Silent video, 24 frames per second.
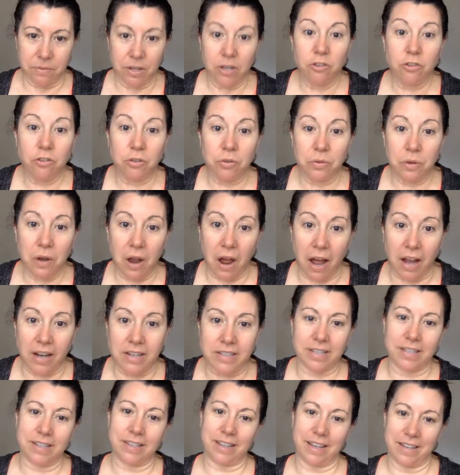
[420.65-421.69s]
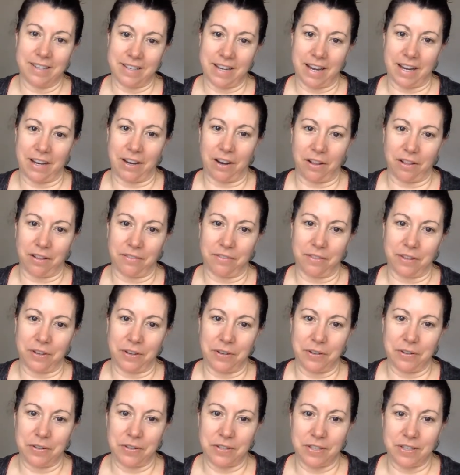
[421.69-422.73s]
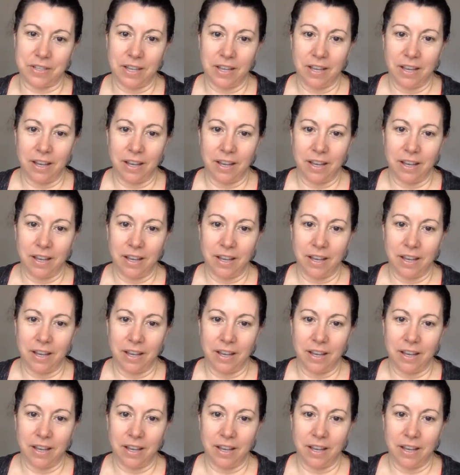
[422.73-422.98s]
do not contain all of those